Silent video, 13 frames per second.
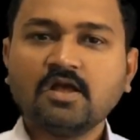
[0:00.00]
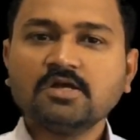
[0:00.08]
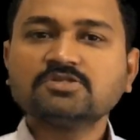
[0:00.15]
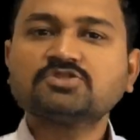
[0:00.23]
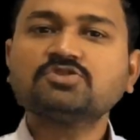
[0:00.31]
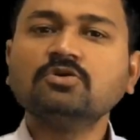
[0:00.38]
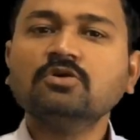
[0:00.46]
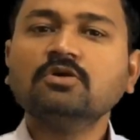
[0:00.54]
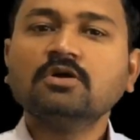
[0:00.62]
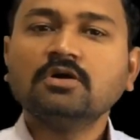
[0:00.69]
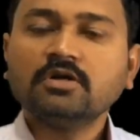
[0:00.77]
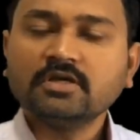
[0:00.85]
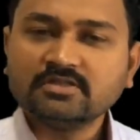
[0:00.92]
So
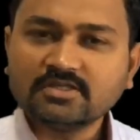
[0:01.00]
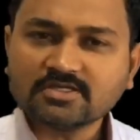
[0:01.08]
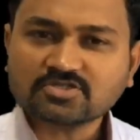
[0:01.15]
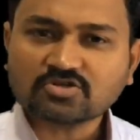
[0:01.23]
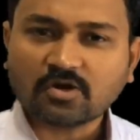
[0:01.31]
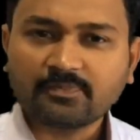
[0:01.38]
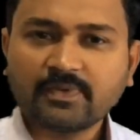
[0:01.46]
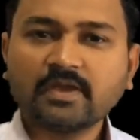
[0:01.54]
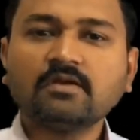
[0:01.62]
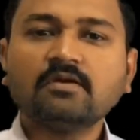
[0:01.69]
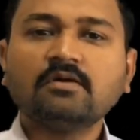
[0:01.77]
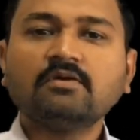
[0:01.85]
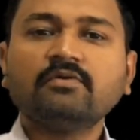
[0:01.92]
in this topic
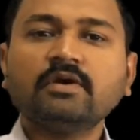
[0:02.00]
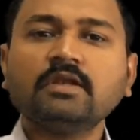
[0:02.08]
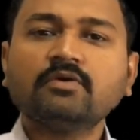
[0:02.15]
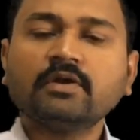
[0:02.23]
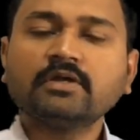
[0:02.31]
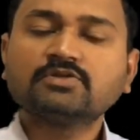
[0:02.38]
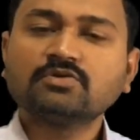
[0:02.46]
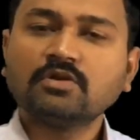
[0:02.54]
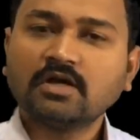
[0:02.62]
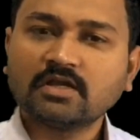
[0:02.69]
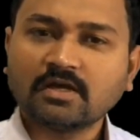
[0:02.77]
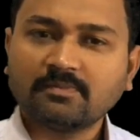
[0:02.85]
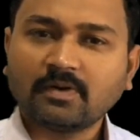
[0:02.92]
we will going to
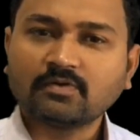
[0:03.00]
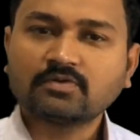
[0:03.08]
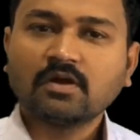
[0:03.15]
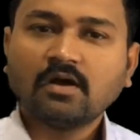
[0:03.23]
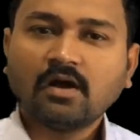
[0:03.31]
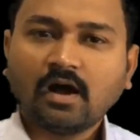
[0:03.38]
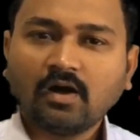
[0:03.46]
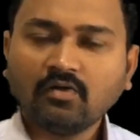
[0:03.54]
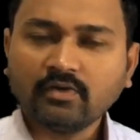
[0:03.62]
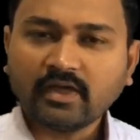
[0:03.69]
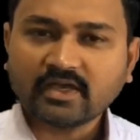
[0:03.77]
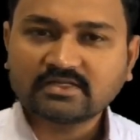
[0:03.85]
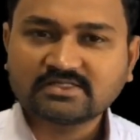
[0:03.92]
learn about how
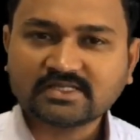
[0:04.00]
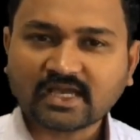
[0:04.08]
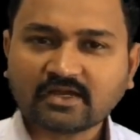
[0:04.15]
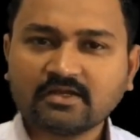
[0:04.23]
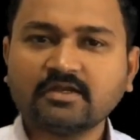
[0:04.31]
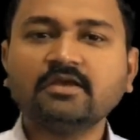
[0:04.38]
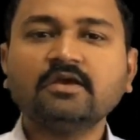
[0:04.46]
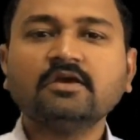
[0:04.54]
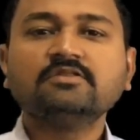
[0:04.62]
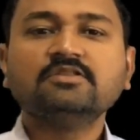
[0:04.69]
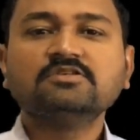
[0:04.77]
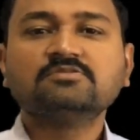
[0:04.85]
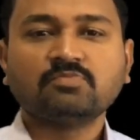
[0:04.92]
exactly
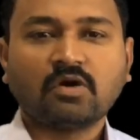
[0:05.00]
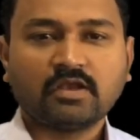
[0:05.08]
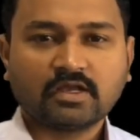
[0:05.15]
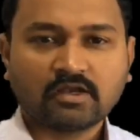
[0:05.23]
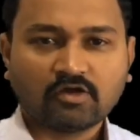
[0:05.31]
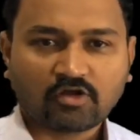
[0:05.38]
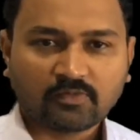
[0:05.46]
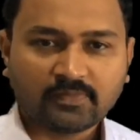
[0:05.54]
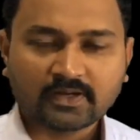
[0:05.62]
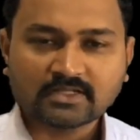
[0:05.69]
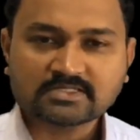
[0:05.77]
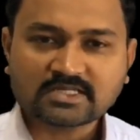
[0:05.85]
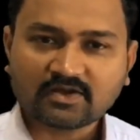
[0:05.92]
these molecular
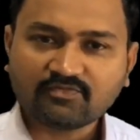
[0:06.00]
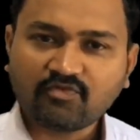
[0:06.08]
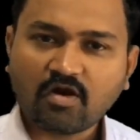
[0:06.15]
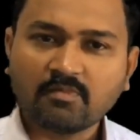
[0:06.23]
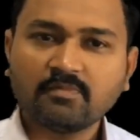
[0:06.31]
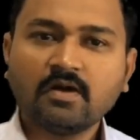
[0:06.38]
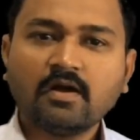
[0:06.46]
orbitals are formed